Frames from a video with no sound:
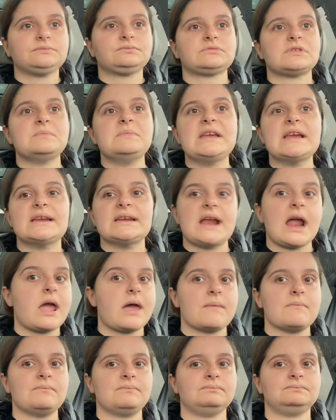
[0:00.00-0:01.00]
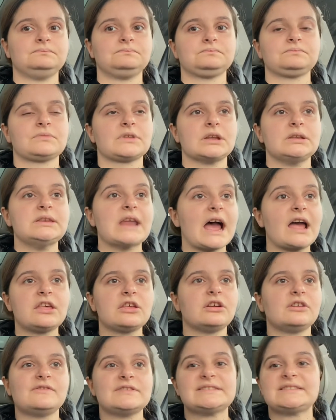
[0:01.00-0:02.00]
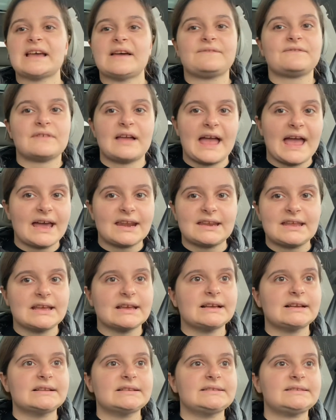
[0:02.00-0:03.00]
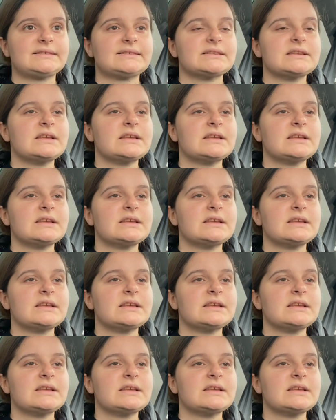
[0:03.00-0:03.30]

me and him. Neither of us have had kids.